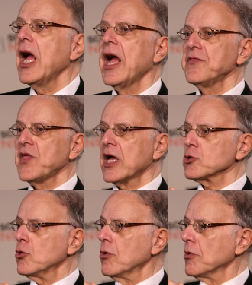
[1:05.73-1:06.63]
and that
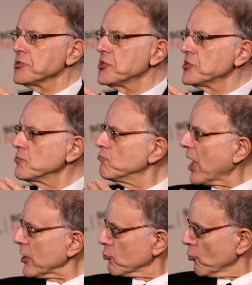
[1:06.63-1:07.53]
causes
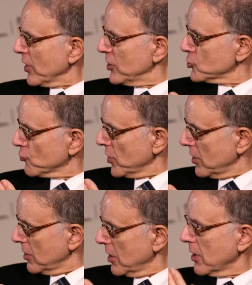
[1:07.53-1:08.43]
microinjury
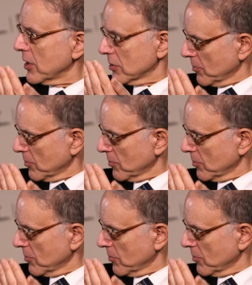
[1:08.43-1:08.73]
in the